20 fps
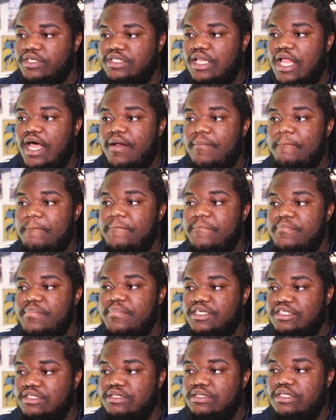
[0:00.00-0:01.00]
There's a lot of
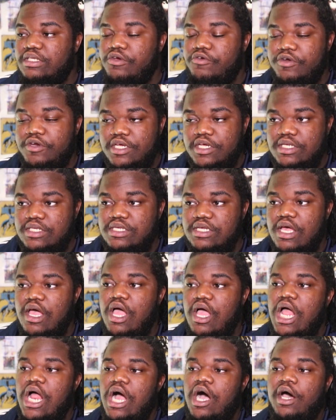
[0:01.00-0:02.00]
mysterious,
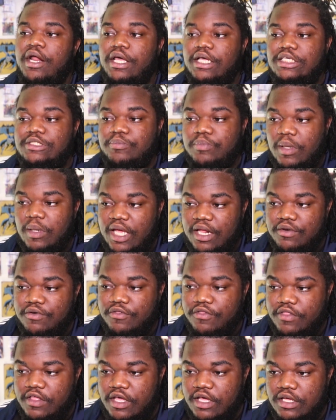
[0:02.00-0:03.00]
unexplained
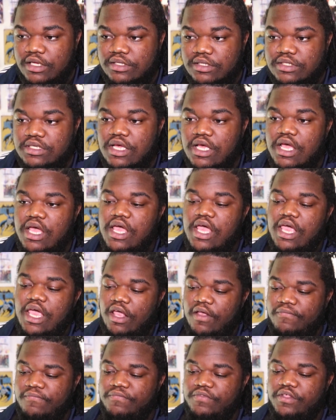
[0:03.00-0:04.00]
things
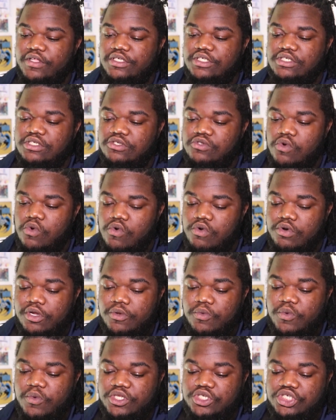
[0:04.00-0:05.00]
in this story,
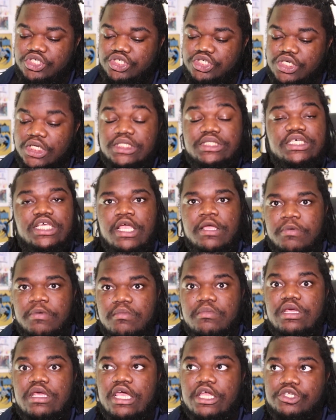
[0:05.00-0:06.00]
which it's keeping
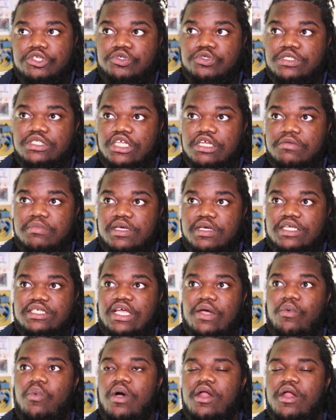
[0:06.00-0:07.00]
me interested, because
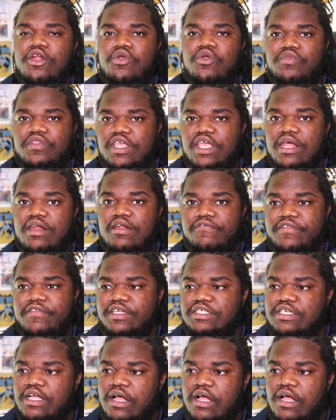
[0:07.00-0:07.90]
I want to know the end of this.